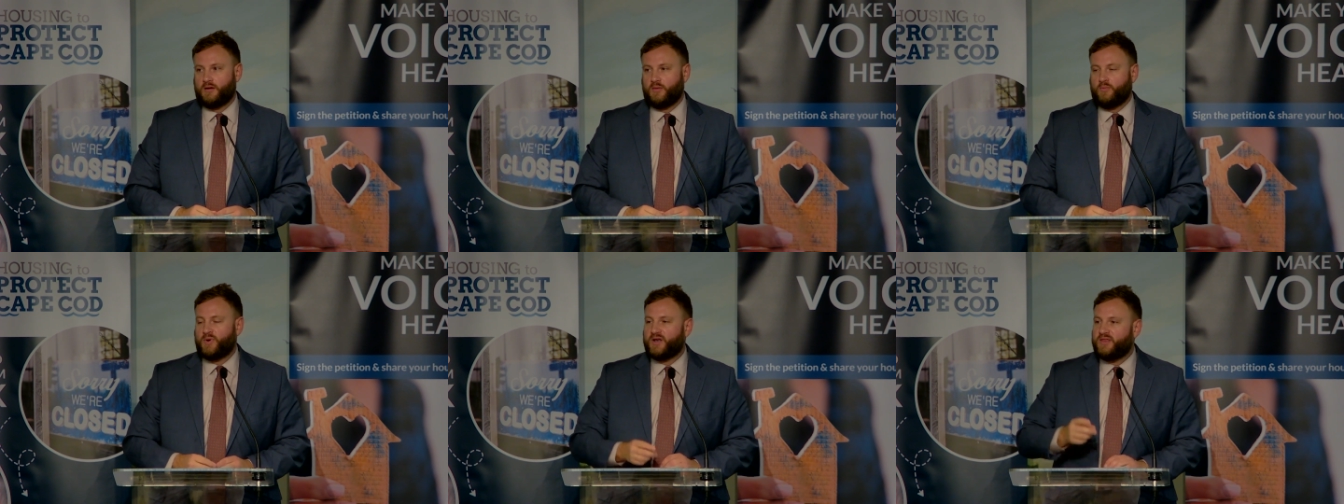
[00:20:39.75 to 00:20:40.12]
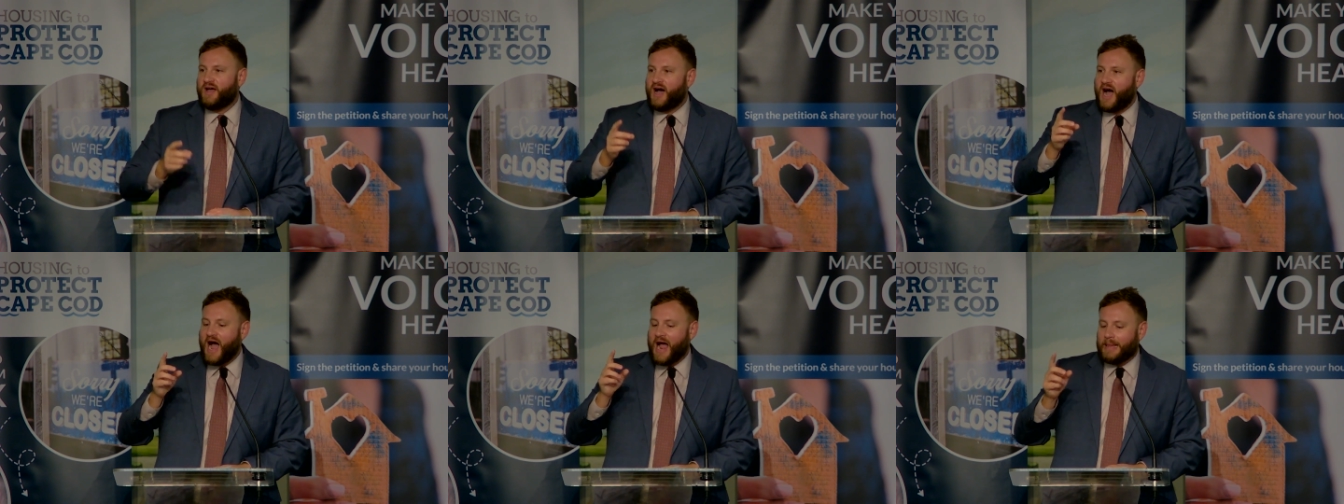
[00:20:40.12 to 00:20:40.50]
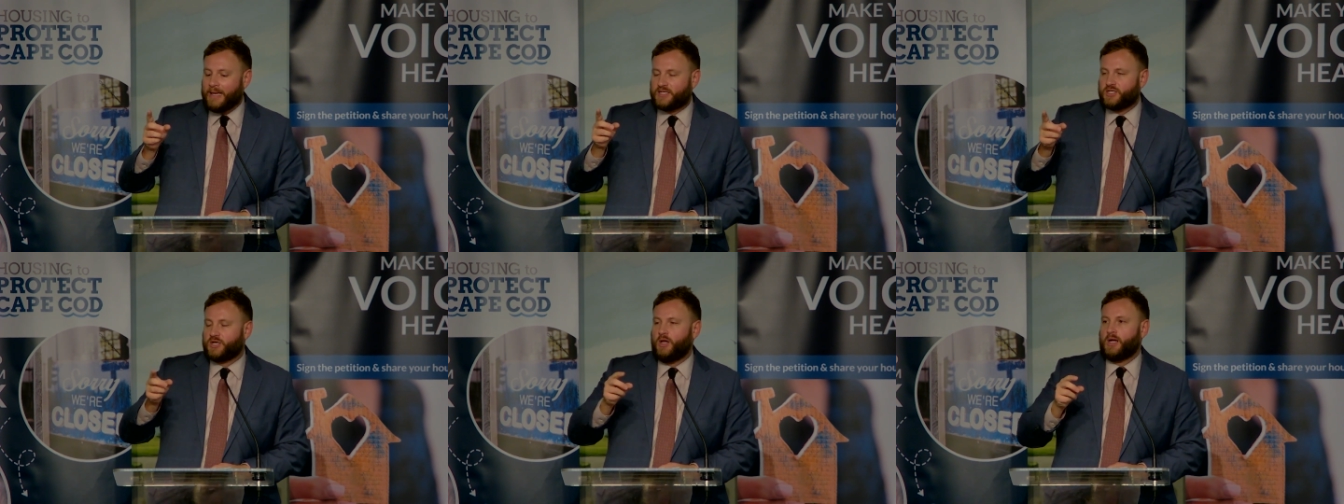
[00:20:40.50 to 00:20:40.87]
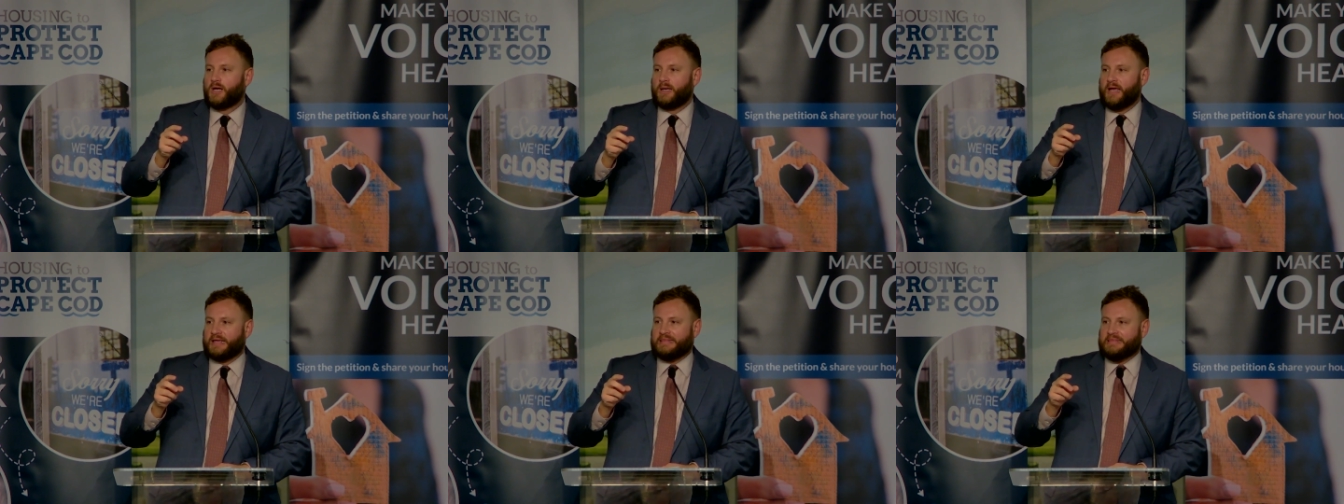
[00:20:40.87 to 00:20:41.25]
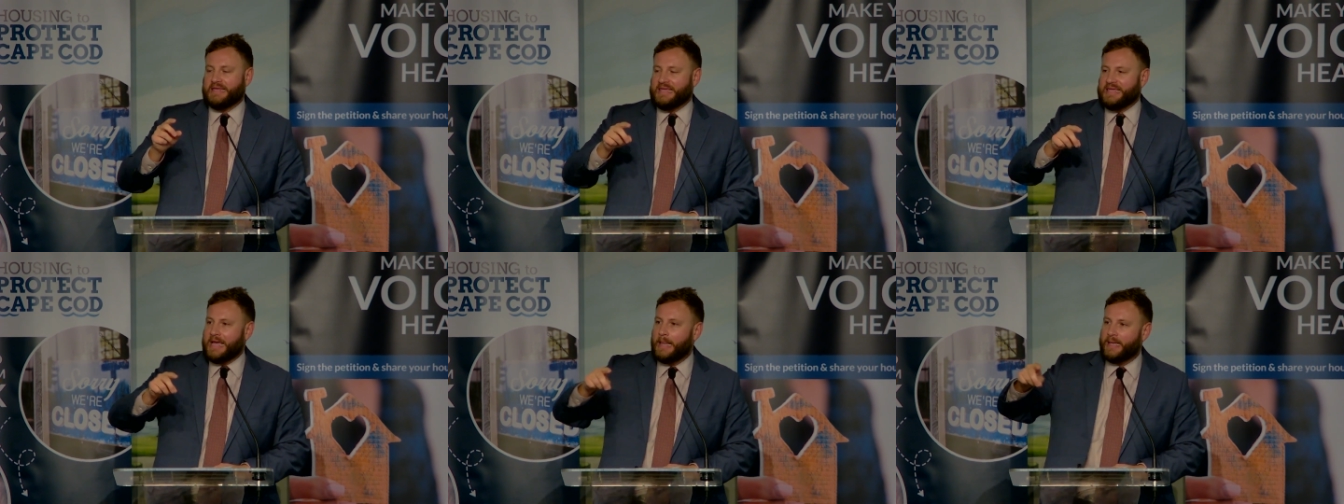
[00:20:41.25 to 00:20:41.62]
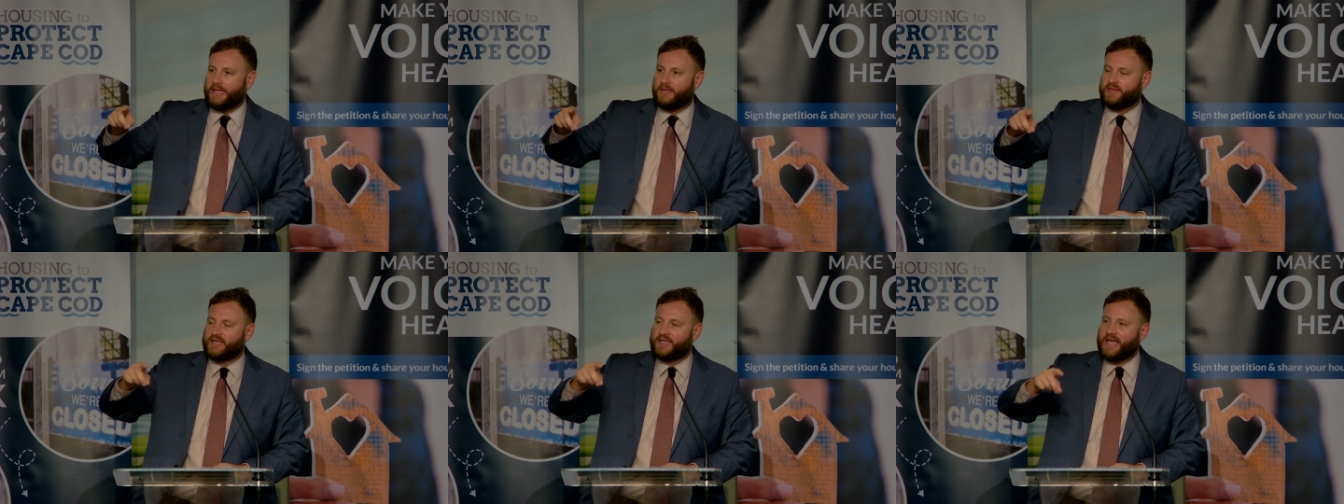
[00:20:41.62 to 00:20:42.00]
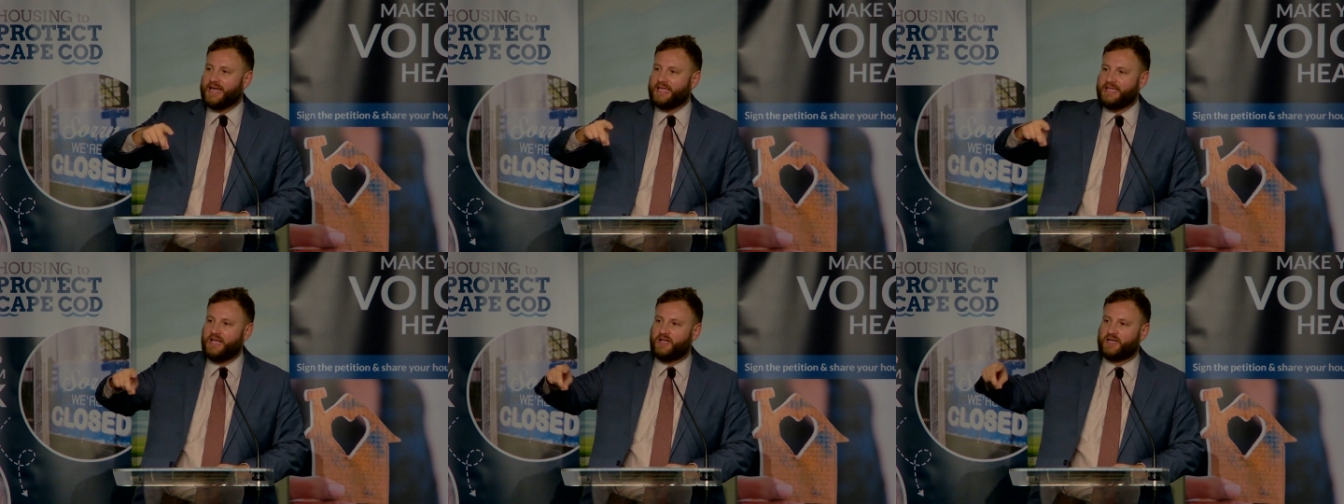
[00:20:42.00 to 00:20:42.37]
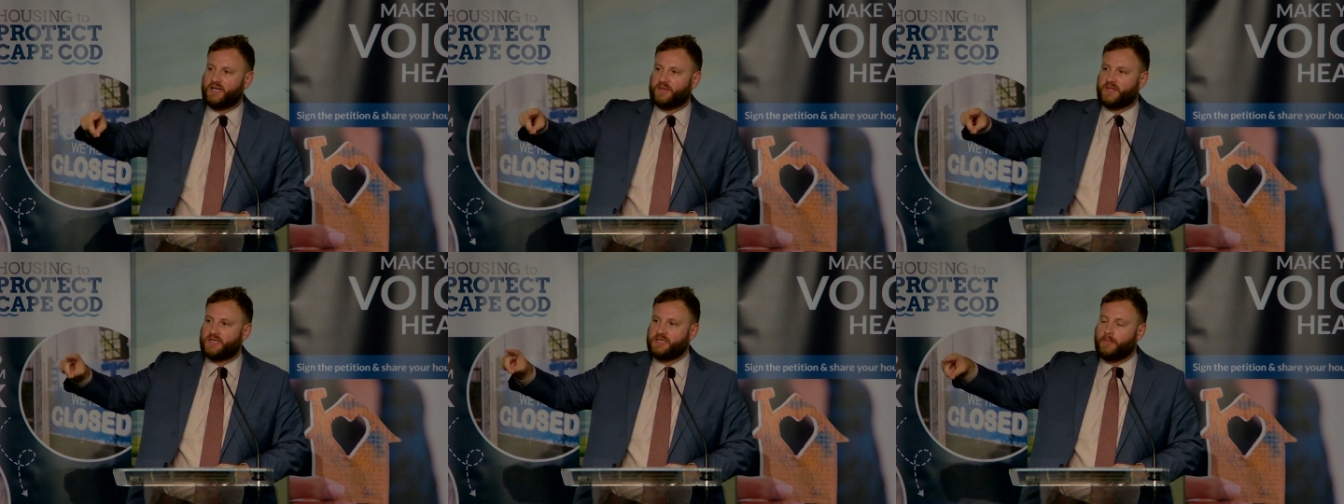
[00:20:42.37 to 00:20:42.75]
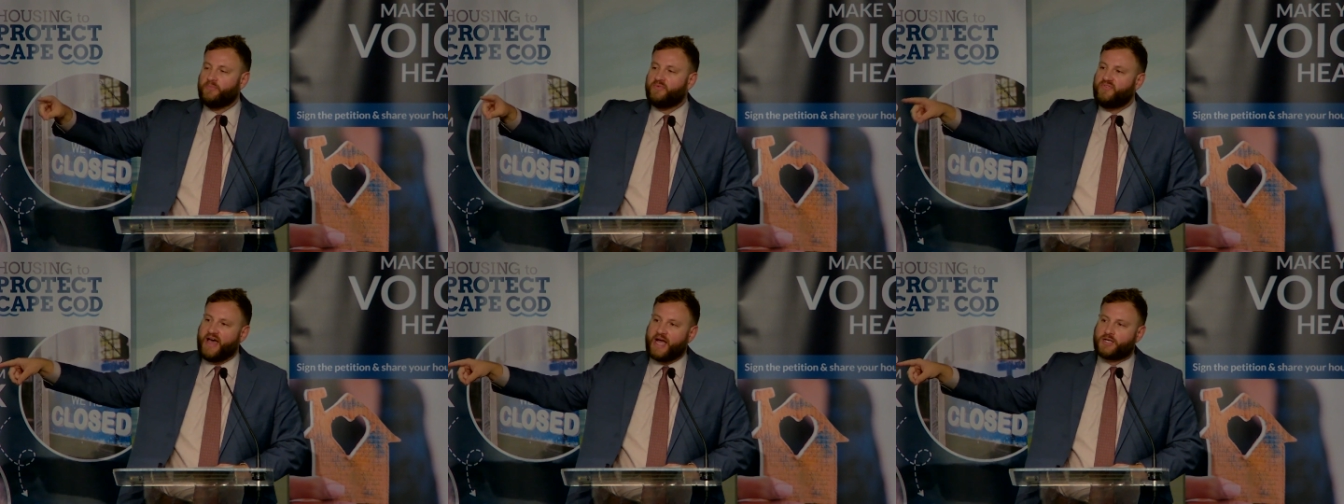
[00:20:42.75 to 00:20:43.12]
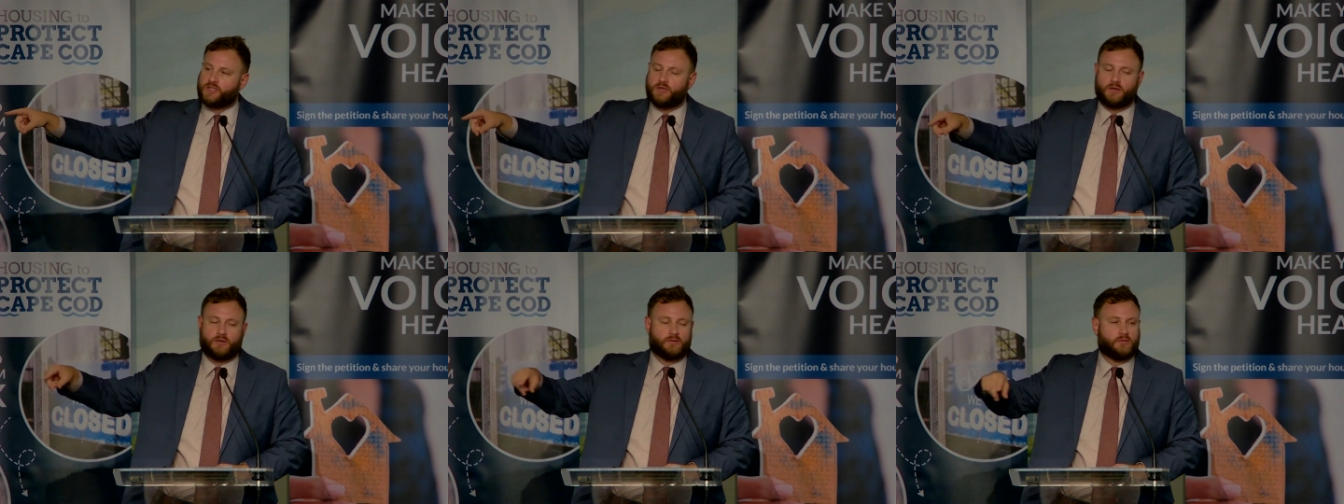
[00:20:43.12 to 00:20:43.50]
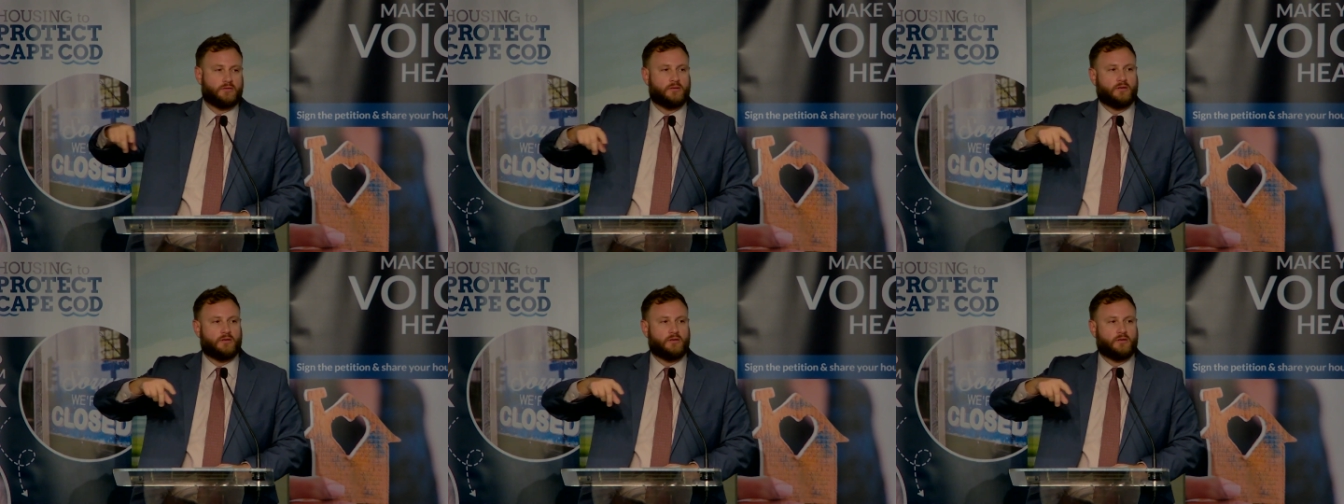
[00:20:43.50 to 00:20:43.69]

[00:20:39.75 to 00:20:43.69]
But I like to call it like the getting yelled at the dump factor,